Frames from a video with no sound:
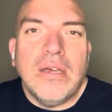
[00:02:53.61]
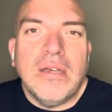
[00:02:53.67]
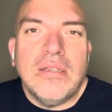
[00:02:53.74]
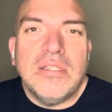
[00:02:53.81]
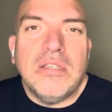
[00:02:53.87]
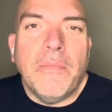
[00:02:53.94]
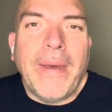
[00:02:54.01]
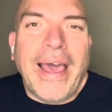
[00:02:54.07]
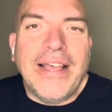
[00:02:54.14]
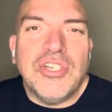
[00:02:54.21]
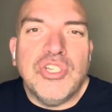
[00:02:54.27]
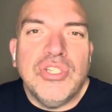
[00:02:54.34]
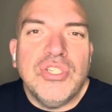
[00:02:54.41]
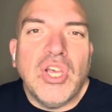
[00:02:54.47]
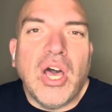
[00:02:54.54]

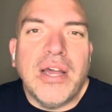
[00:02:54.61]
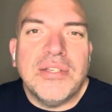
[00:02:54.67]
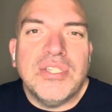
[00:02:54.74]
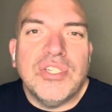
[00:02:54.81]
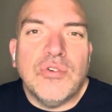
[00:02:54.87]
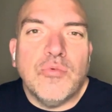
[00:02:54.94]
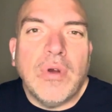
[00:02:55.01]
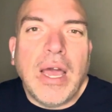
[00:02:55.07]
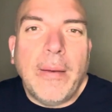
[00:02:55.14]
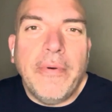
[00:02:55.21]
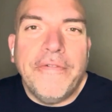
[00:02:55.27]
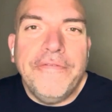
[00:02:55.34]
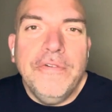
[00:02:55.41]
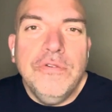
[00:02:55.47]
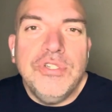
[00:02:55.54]
Sebastian talks to Rob
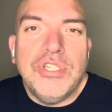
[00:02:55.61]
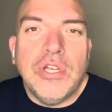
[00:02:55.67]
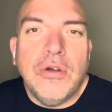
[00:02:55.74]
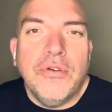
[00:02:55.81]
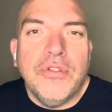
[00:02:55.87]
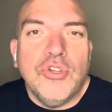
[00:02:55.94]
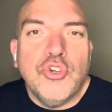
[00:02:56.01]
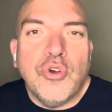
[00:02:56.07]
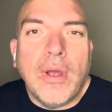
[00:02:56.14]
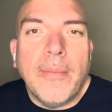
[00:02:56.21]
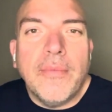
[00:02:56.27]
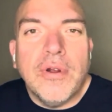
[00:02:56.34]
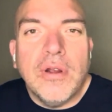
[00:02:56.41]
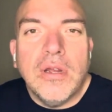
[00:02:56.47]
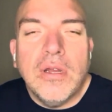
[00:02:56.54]
Affuso, the
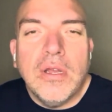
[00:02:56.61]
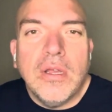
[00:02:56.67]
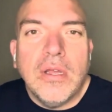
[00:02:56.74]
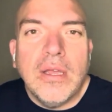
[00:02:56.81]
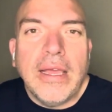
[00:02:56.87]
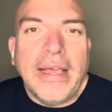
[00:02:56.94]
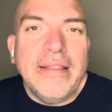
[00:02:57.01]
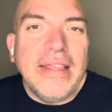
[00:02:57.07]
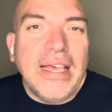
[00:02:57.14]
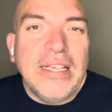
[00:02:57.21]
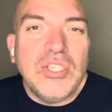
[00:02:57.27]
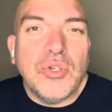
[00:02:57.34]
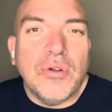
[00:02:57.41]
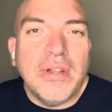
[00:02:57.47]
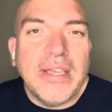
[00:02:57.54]
drummer, and they
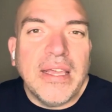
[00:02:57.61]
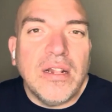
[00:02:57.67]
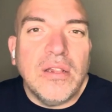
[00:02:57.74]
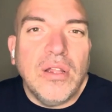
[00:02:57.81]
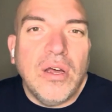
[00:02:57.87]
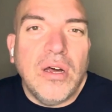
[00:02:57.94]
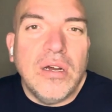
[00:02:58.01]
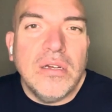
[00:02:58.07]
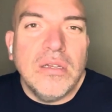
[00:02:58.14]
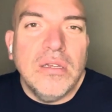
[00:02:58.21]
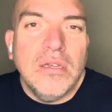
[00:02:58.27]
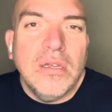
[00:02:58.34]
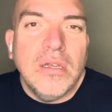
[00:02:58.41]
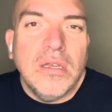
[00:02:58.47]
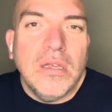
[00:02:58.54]
sort of get along.
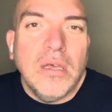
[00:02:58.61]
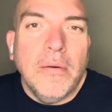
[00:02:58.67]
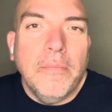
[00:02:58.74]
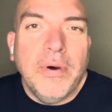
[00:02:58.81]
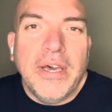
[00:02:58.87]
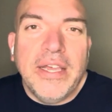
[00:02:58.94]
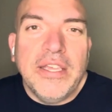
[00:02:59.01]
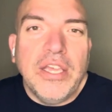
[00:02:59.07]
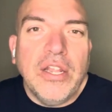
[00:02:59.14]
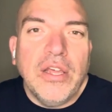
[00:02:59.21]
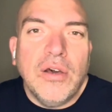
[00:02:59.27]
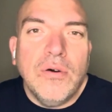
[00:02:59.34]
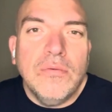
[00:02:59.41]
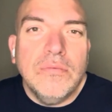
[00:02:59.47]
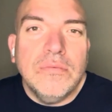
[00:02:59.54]
But,
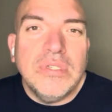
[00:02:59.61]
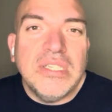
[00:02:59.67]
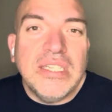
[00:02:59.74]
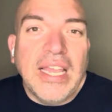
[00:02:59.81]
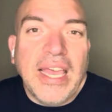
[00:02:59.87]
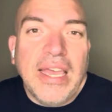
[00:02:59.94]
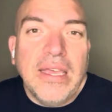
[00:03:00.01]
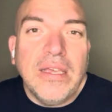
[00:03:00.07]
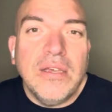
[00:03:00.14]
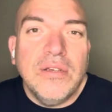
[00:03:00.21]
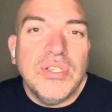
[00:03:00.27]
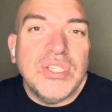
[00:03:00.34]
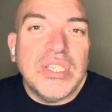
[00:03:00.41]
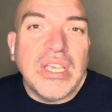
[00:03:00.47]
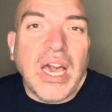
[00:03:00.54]
Snake,
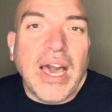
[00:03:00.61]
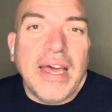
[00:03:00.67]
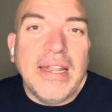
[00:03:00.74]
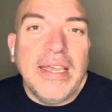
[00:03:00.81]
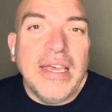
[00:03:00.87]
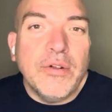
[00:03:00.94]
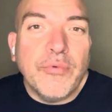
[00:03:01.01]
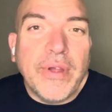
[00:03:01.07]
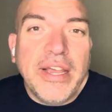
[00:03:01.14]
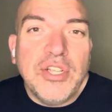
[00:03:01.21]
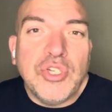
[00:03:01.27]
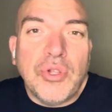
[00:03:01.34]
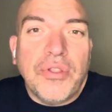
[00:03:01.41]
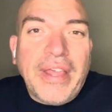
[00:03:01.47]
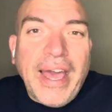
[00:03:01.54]
Scotty, and
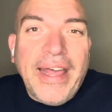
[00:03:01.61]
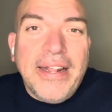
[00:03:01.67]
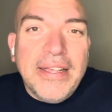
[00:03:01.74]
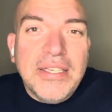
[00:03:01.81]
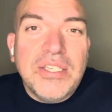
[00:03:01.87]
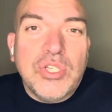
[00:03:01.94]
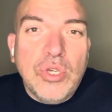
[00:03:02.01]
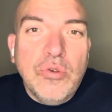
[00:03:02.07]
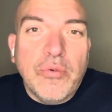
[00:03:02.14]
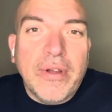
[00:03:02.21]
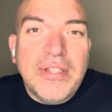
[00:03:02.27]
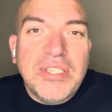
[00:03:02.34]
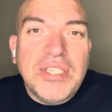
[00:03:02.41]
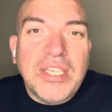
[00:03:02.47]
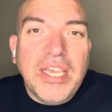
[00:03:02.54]
Rachel, that is who
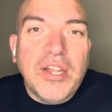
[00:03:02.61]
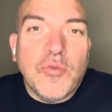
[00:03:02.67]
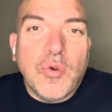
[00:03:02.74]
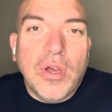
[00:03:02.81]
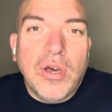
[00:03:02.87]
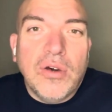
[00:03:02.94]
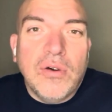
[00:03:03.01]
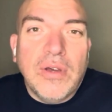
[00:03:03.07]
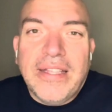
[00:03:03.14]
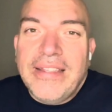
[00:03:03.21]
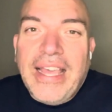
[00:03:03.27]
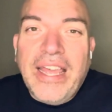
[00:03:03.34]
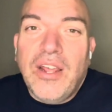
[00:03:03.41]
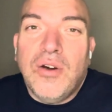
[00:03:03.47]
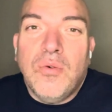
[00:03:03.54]
runs Skid Row,
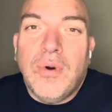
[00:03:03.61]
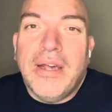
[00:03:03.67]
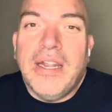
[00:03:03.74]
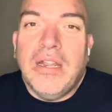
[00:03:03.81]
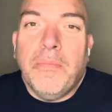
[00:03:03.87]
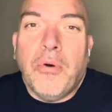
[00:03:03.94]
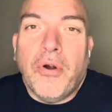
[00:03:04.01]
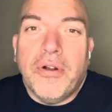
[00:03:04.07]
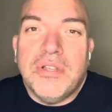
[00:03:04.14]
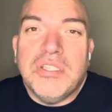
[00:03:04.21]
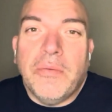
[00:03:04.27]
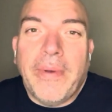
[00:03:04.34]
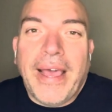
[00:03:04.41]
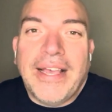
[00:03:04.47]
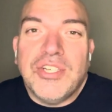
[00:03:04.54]
they don't want any part of
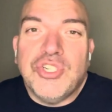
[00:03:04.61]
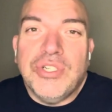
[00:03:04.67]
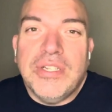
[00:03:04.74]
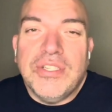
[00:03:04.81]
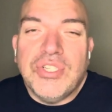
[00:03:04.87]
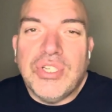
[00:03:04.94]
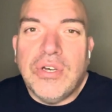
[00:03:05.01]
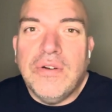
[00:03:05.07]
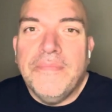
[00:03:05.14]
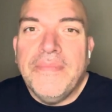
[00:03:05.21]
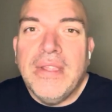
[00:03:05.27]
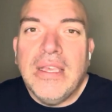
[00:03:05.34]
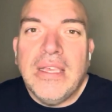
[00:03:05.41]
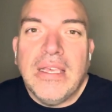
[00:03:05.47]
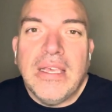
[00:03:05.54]
Sebastian. And so
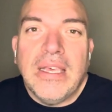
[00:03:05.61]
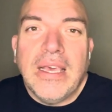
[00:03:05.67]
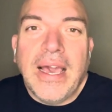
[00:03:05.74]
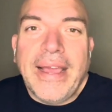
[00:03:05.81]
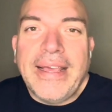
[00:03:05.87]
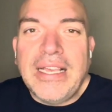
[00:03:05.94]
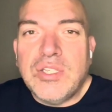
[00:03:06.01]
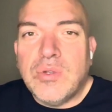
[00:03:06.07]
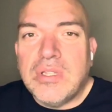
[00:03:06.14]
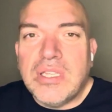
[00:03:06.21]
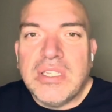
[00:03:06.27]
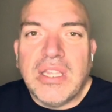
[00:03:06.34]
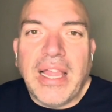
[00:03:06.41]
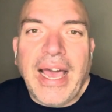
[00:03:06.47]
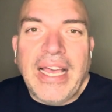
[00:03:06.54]
I guess with
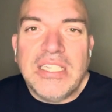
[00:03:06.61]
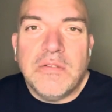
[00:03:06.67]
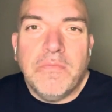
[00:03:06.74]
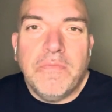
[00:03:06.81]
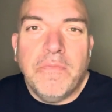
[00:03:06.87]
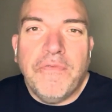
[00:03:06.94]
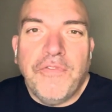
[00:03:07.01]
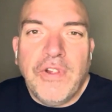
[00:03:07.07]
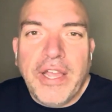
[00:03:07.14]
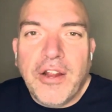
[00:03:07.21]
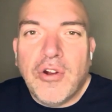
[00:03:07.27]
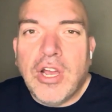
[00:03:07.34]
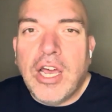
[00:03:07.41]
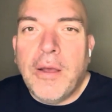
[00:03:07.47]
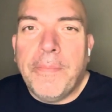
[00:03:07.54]
this last
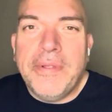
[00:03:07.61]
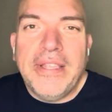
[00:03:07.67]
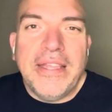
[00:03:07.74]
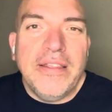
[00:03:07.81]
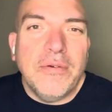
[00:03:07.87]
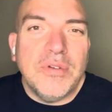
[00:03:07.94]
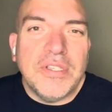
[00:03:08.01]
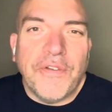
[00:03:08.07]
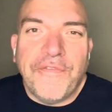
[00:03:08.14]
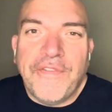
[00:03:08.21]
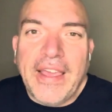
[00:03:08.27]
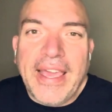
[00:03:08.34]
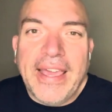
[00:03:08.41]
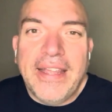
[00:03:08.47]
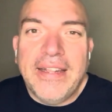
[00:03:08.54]
flare-up, and then there was a
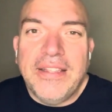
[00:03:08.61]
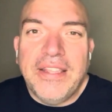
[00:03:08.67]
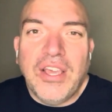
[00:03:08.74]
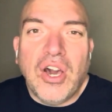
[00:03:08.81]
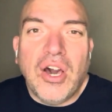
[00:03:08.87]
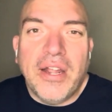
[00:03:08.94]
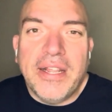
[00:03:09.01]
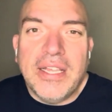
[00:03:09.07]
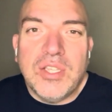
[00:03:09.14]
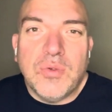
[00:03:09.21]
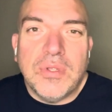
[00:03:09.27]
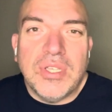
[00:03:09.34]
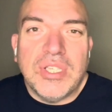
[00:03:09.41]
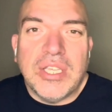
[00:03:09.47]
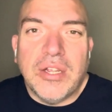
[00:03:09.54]
fan in the audience
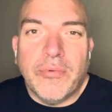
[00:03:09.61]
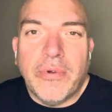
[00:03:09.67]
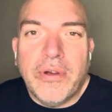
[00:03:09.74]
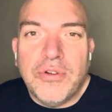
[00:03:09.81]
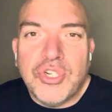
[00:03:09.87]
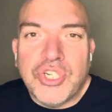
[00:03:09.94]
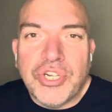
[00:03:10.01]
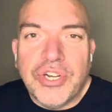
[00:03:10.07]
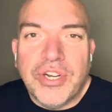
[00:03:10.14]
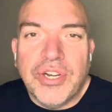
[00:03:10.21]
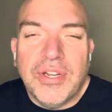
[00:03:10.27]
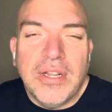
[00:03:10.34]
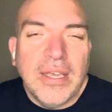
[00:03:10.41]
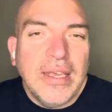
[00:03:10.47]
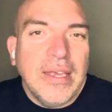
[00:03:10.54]
with a Skid Row
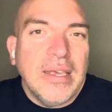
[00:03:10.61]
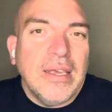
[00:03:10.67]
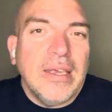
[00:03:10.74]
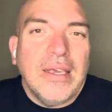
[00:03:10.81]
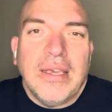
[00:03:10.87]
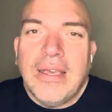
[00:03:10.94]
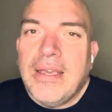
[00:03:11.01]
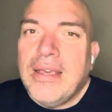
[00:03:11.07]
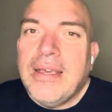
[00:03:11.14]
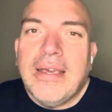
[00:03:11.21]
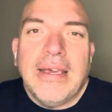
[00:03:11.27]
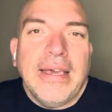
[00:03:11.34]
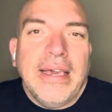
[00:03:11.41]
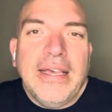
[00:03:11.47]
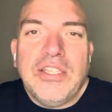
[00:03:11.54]
shirt,
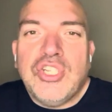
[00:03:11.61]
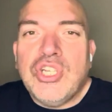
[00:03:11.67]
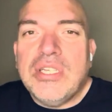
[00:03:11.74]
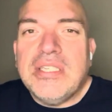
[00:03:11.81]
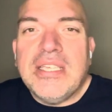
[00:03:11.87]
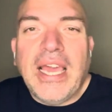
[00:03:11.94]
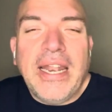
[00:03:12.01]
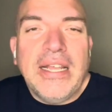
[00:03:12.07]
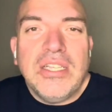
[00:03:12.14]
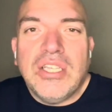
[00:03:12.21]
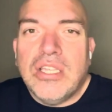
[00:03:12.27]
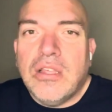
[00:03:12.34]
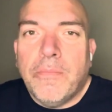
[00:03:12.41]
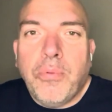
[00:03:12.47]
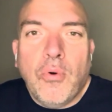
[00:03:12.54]
it's just getting to
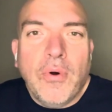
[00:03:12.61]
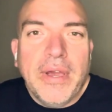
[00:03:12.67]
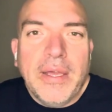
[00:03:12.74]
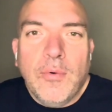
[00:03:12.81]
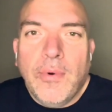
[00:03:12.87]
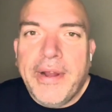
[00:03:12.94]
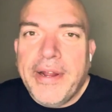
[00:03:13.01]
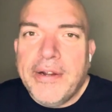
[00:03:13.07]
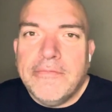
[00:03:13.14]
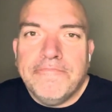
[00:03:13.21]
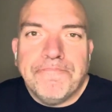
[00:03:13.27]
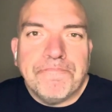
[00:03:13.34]
the point where,